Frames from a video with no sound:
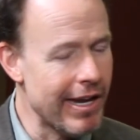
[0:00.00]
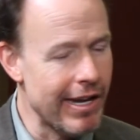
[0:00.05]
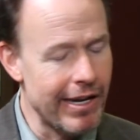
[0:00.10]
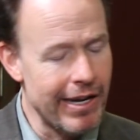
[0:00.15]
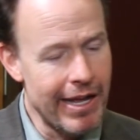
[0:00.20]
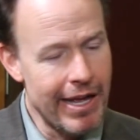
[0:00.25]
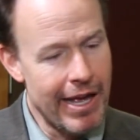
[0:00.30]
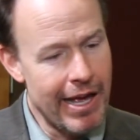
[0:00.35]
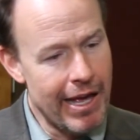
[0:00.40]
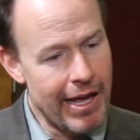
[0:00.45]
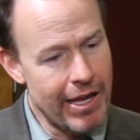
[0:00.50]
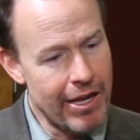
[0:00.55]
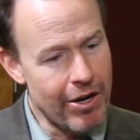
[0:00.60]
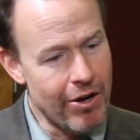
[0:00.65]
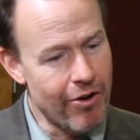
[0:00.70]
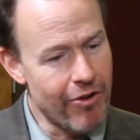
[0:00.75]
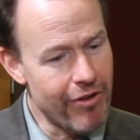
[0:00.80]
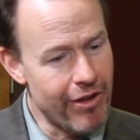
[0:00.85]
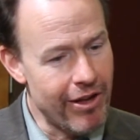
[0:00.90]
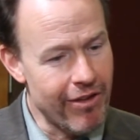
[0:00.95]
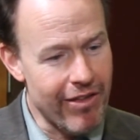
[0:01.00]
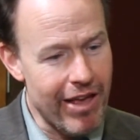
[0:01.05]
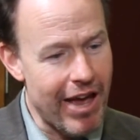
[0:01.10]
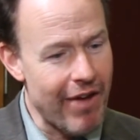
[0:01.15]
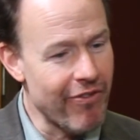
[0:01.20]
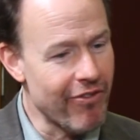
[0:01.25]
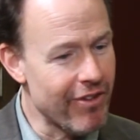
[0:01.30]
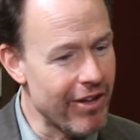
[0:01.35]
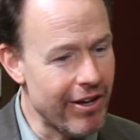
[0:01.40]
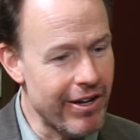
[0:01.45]
And as
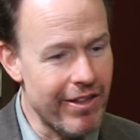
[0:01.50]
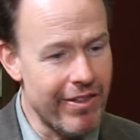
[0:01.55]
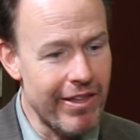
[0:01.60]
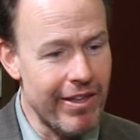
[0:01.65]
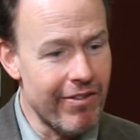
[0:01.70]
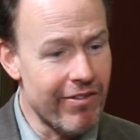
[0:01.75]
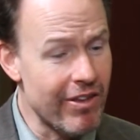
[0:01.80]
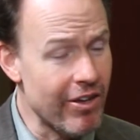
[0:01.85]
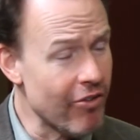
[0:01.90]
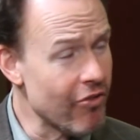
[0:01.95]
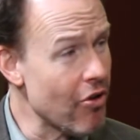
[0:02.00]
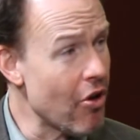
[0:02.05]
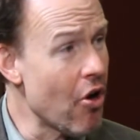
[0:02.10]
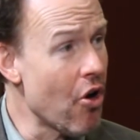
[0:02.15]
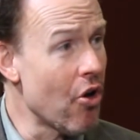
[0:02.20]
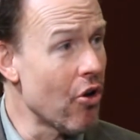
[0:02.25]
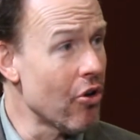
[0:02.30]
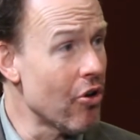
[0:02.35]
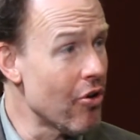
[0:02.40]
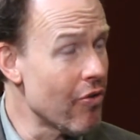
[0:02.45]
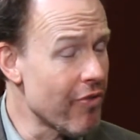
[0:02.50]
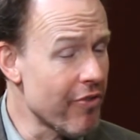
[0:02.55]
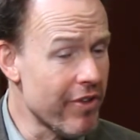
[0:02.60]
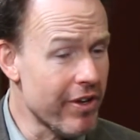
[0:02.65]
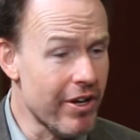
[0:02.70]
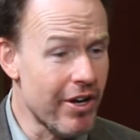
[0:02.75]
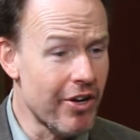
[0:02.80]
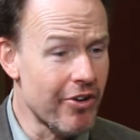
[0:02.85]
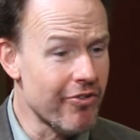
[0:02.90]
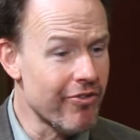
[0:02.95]
I've studied these things all over the
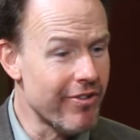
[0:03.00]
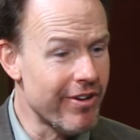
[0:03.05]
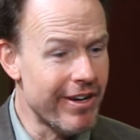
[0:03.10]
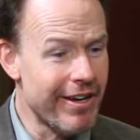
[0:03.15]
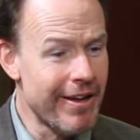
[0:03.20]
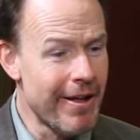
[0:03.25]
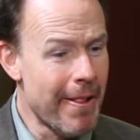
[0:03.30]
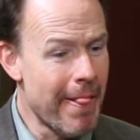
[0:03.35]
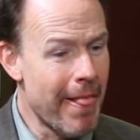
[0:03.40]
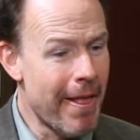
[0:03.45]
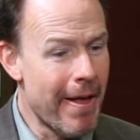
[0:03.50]
country,